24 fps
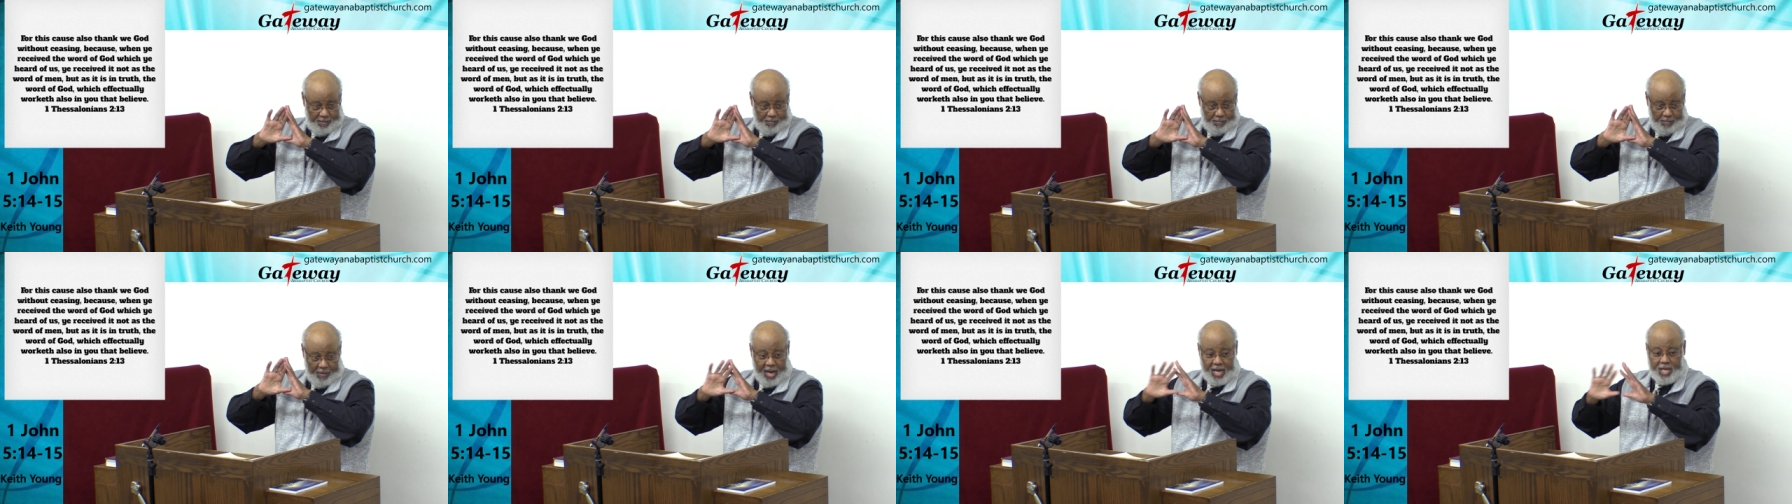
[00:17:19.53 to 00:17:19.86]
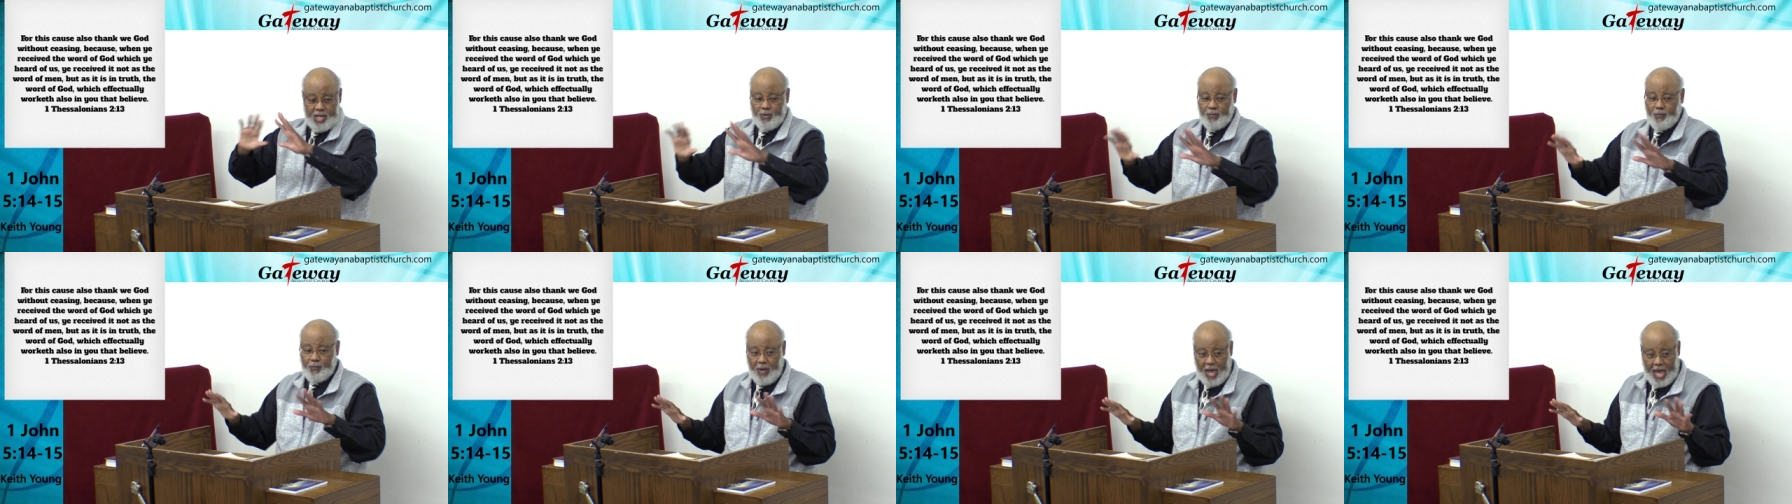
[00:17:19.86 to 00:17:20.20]

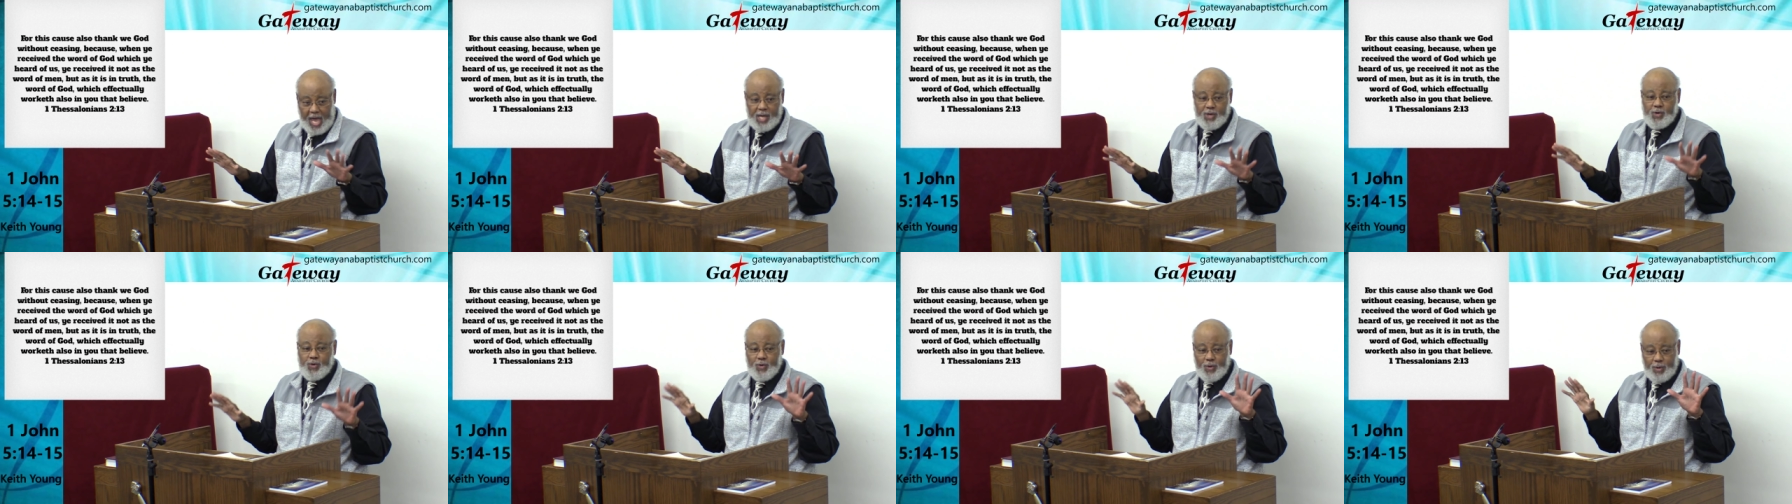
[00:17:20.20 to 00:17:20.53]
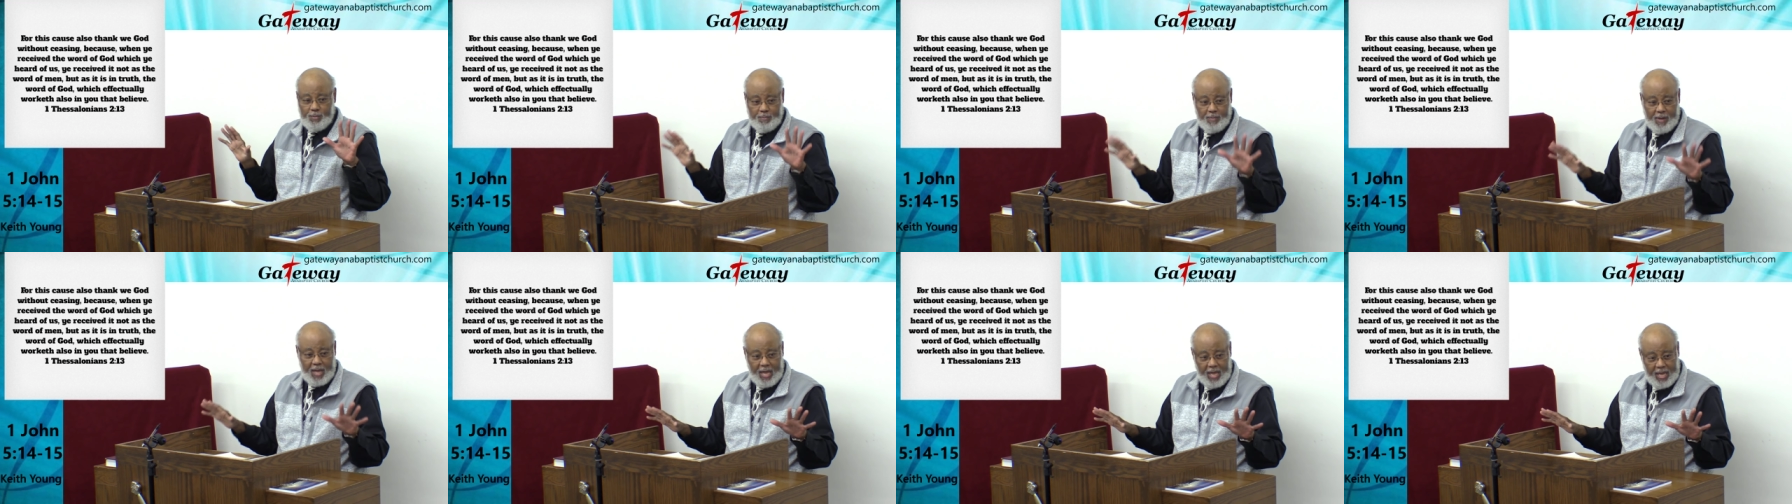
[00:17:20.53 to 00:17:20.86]

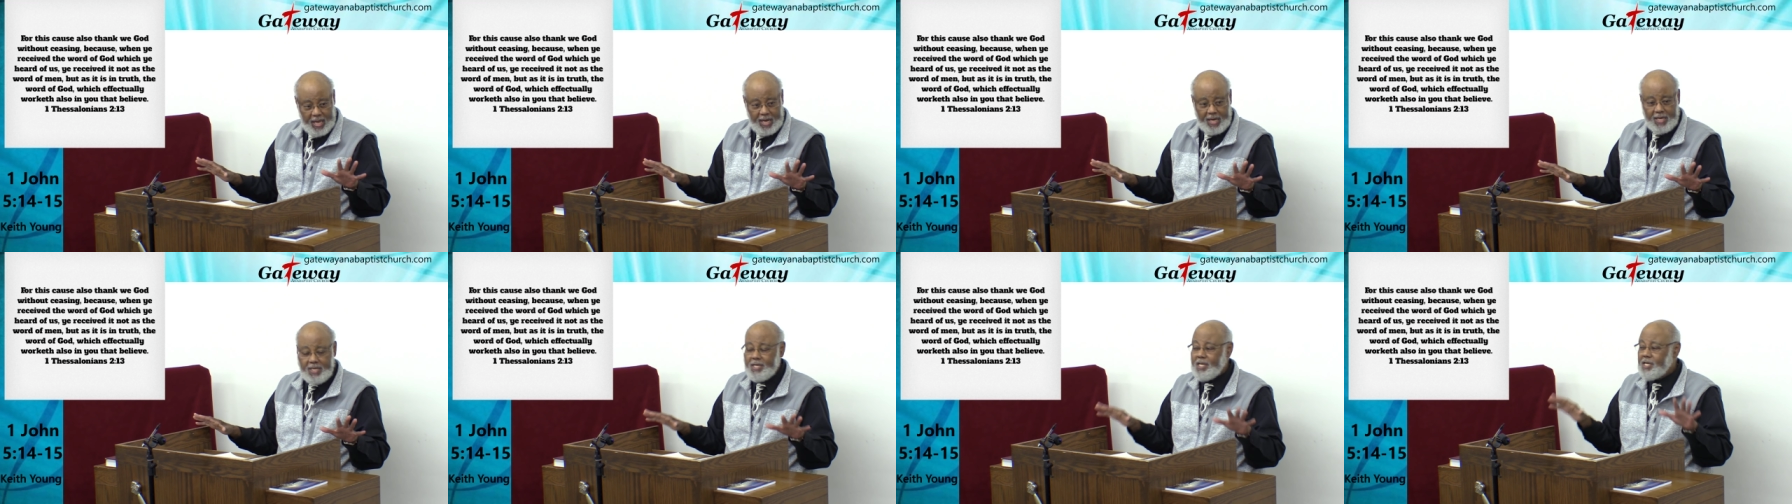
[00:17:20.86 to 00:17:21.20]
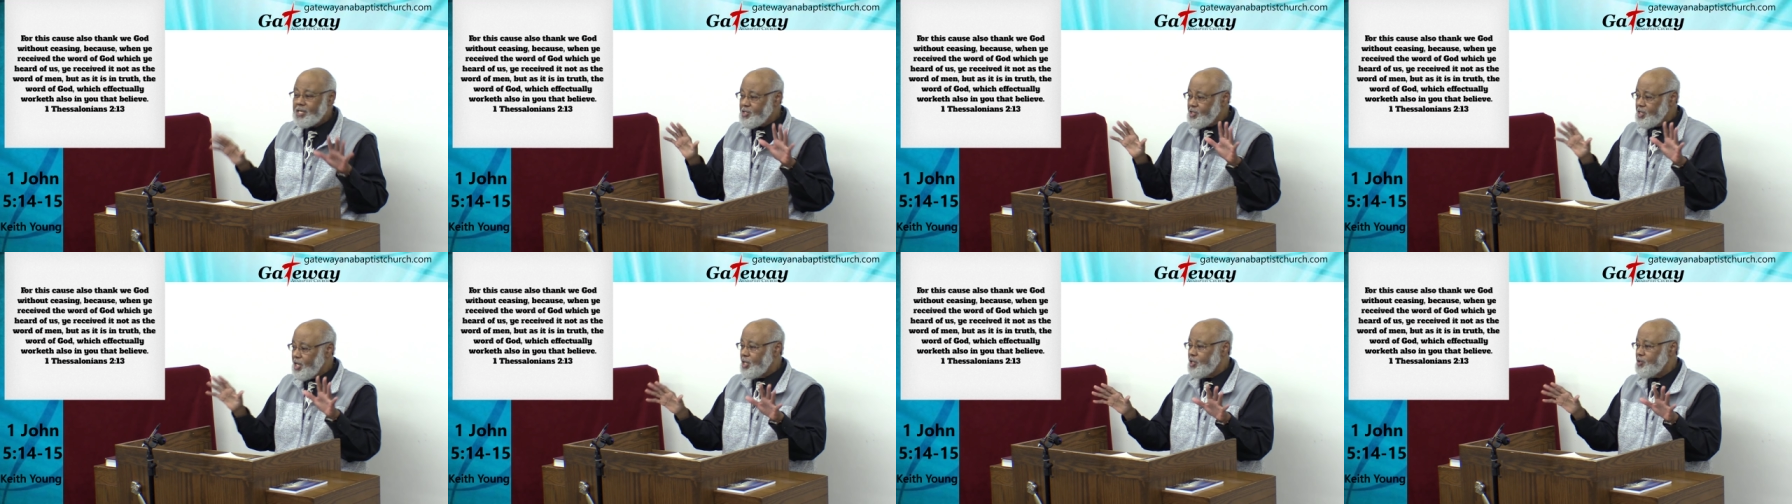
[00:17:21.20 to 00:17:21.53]
manufacturer made
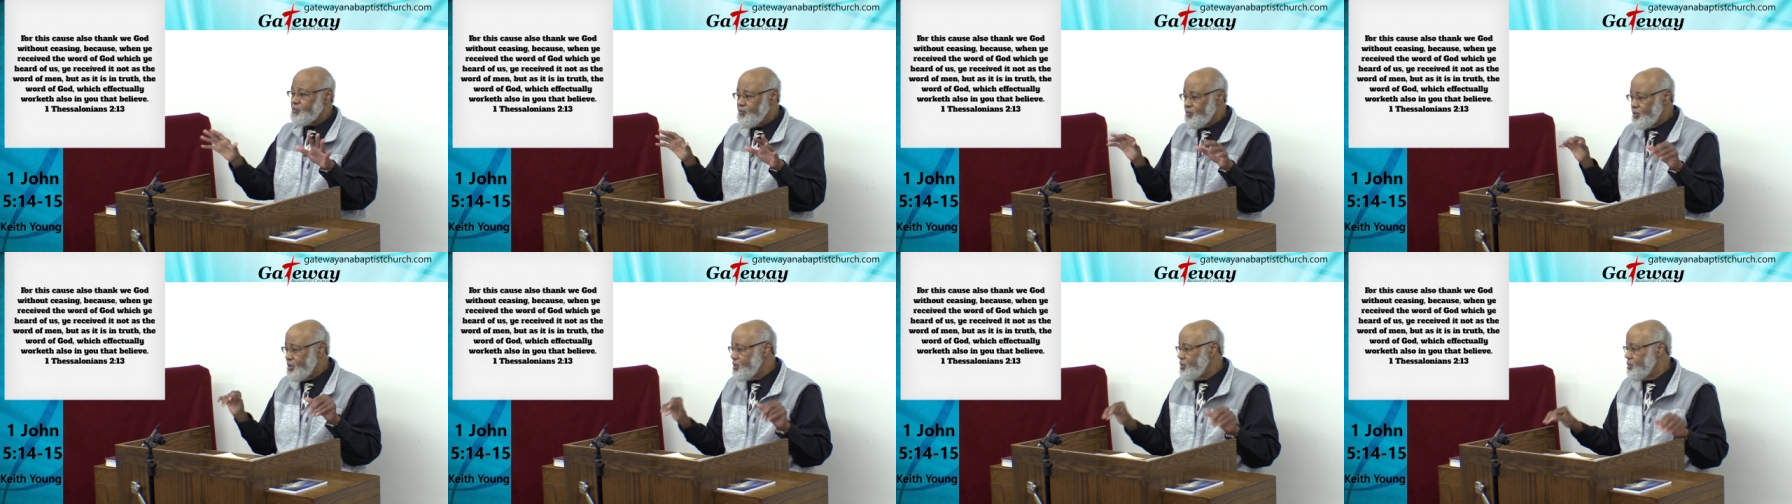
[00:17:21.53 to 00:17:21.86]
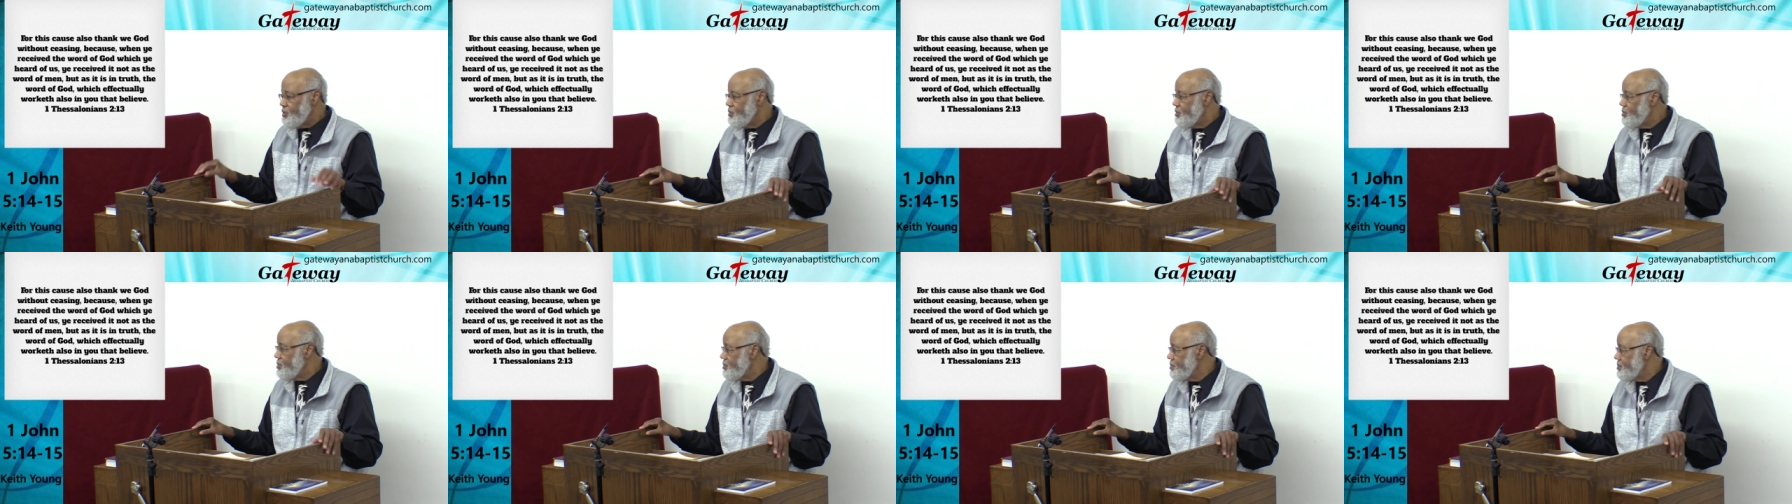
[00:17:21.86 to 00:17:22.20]
just for
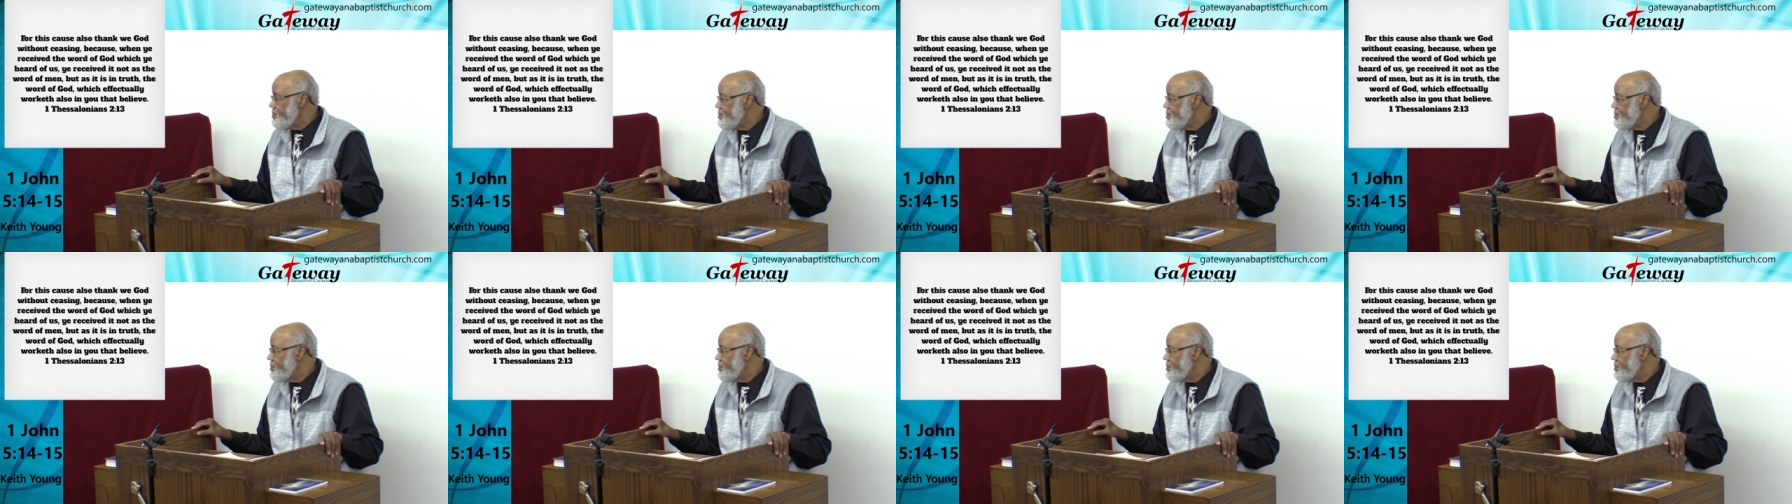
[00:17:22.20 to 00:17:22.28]
you.